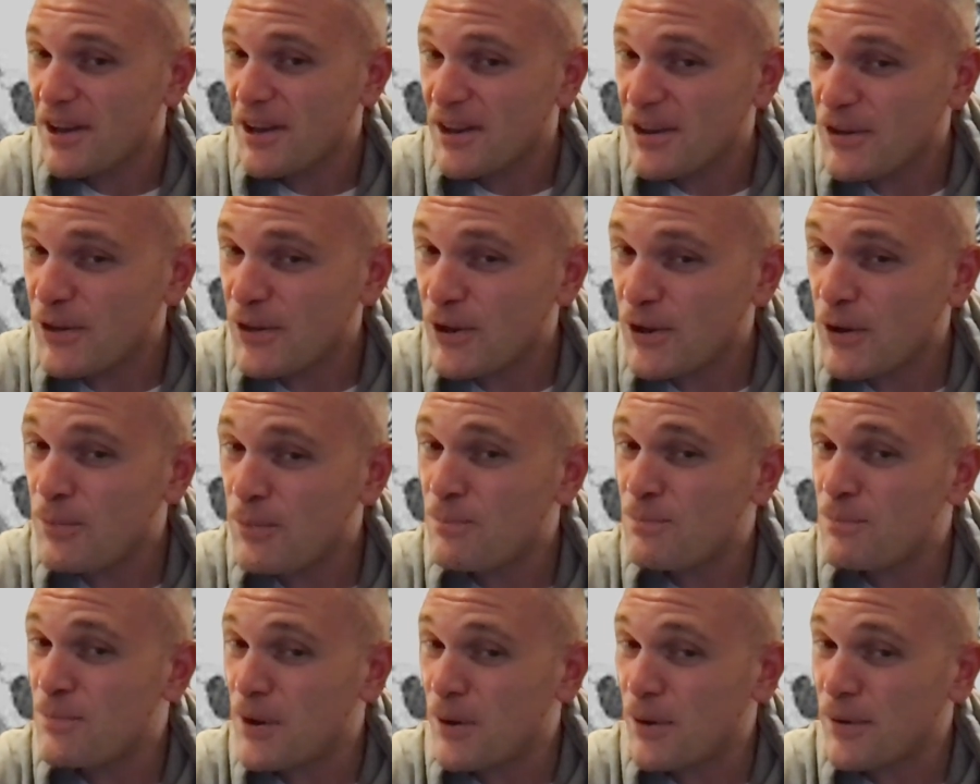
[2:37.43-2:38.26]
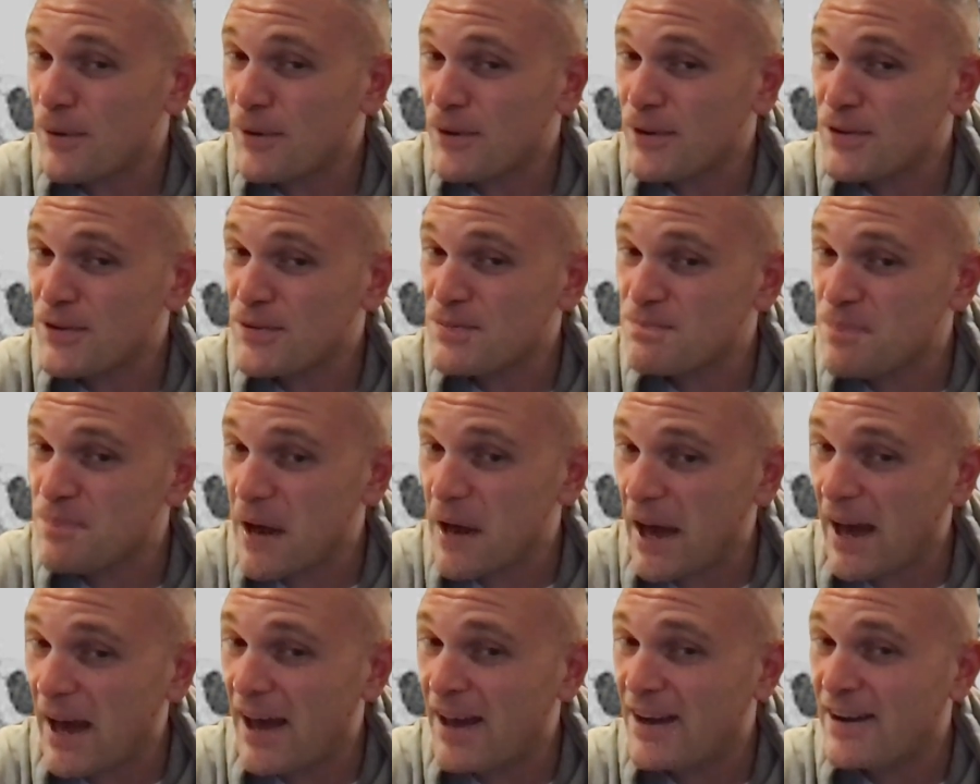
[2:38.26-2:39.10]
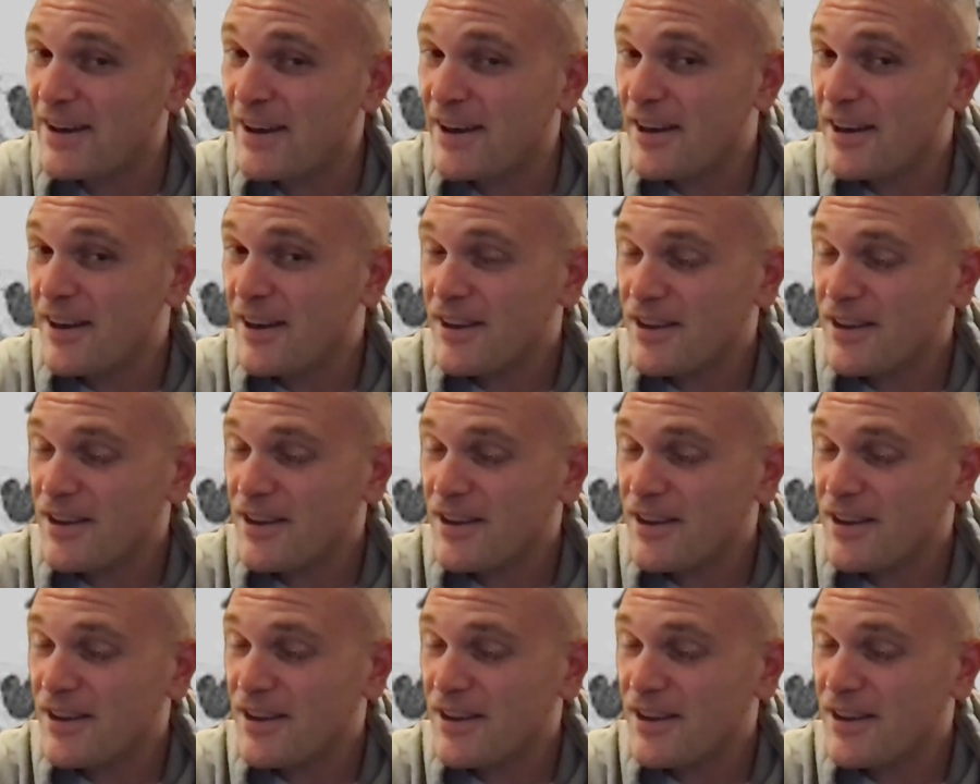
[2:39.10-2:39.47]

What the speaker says: You think America's bad?